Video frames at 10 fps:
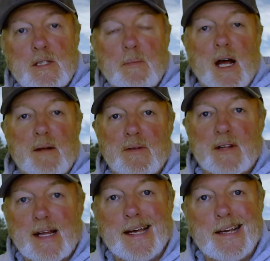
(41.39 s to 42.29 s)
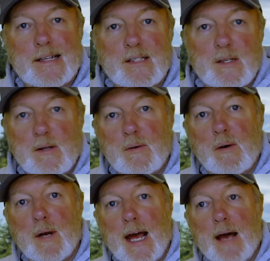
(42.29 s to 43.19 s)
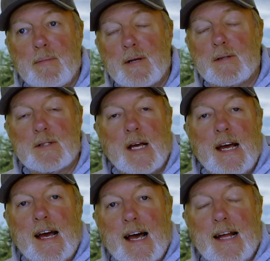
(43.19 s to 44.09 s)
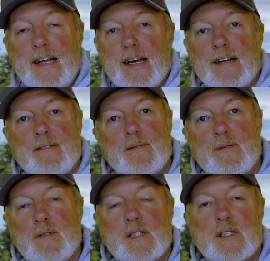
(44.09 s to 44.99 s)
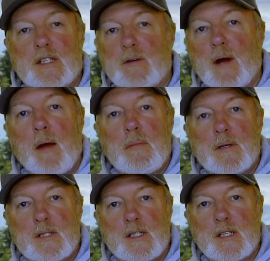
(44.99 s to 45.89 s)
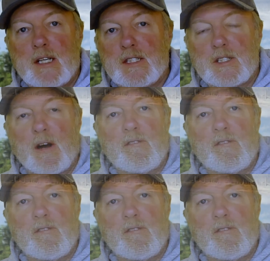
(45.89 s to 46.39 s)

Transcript: the bottom of the lake. And so what would happen is I'd get just in the right position and start